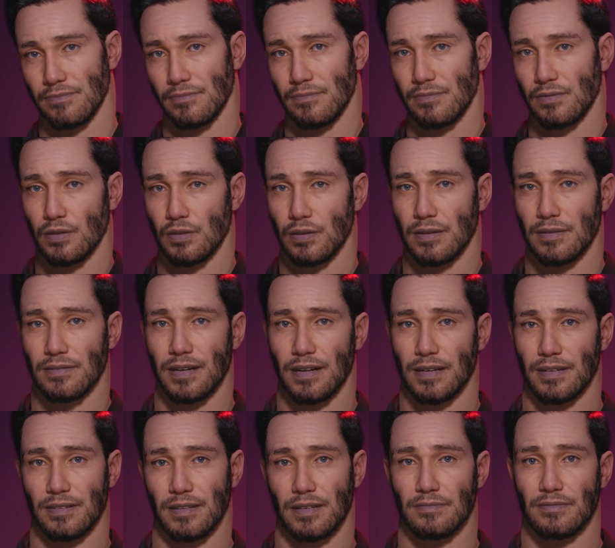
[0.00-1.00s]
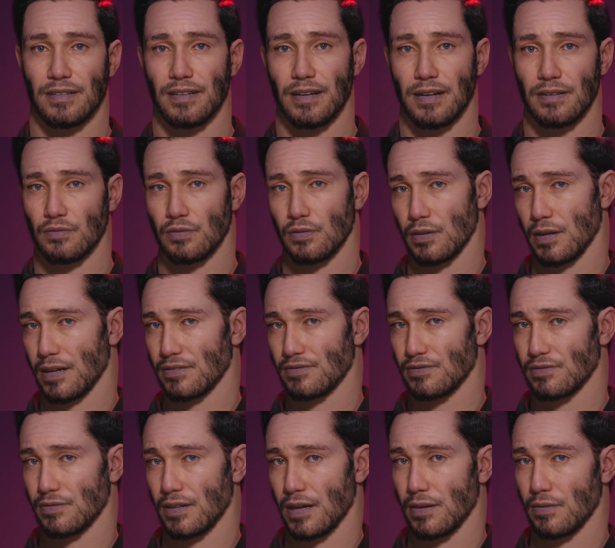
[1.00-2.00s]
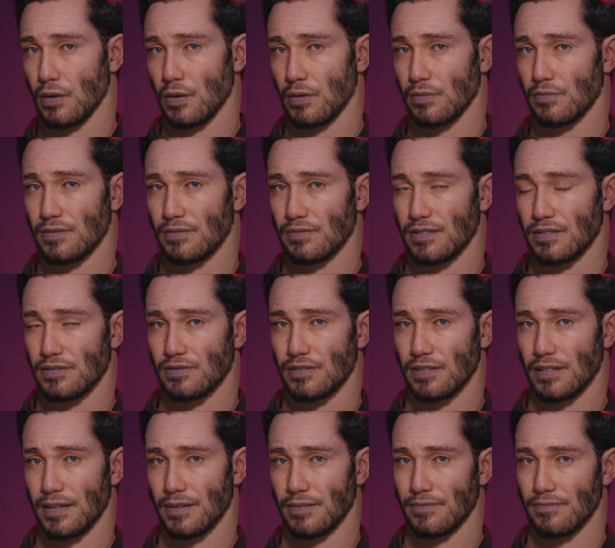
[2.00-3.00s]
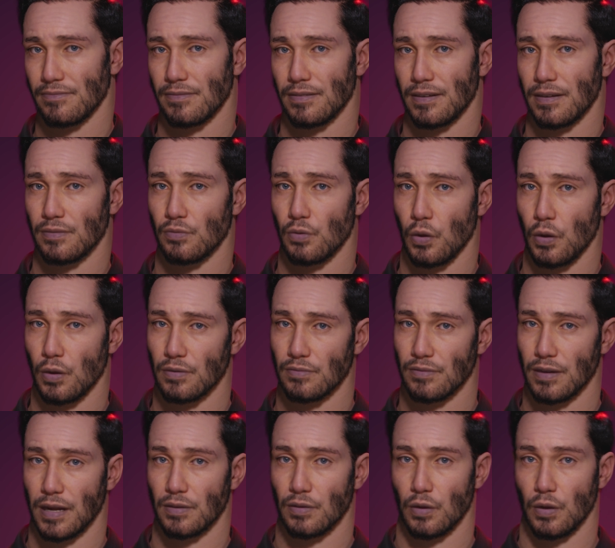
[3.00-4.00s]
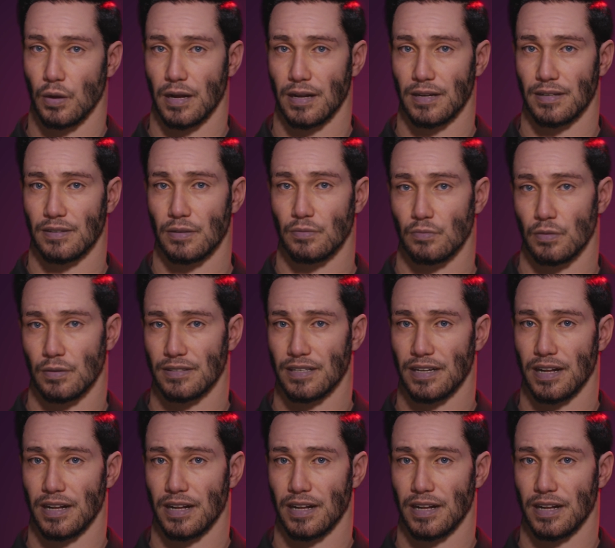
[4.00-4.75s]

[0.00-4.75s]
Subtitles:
Your identity becomes less about authenticity and more about alignment with the